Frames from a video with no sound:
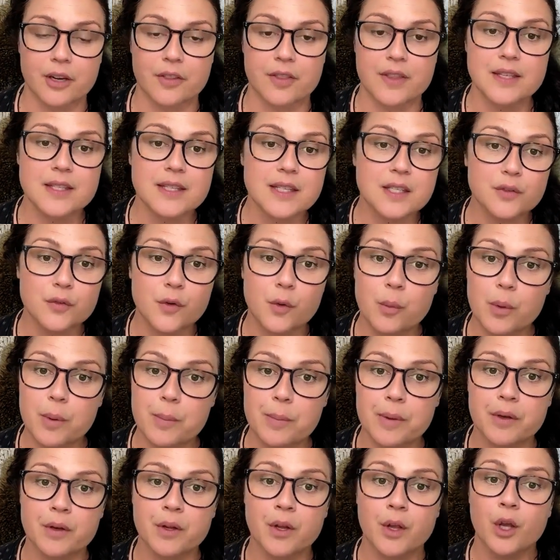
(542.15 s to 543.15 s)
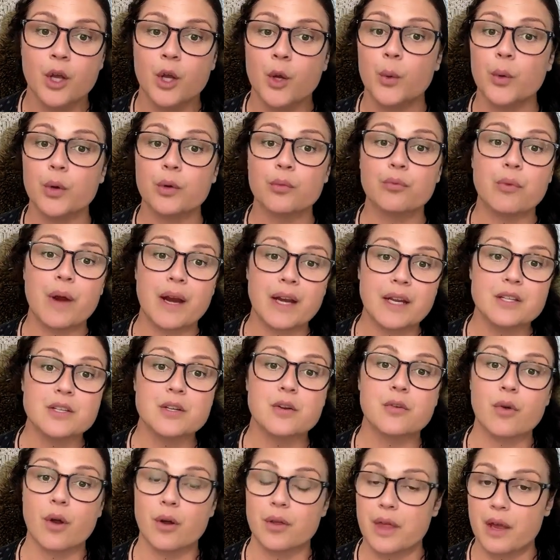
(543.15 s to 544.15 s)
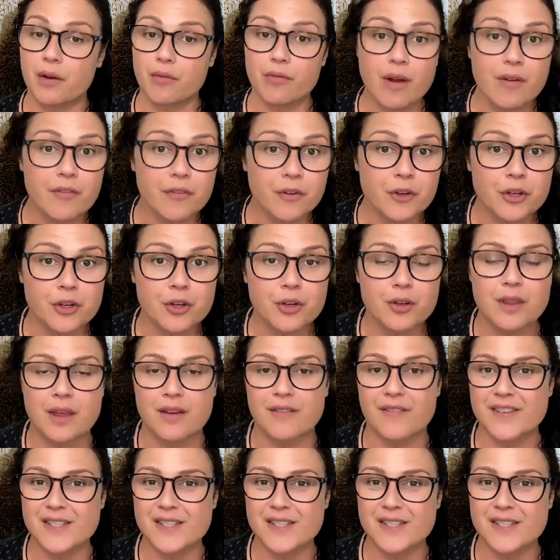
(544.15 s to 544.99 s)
This is for women who are ready to grow their revenue, their